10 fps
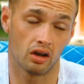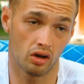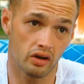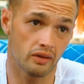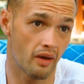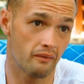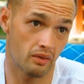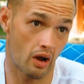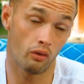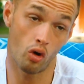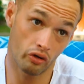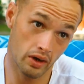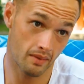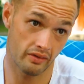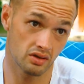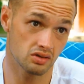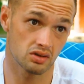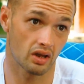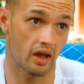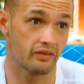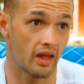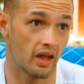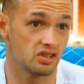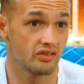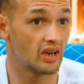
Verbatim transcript: a lot of them had are already mothers, like at the age of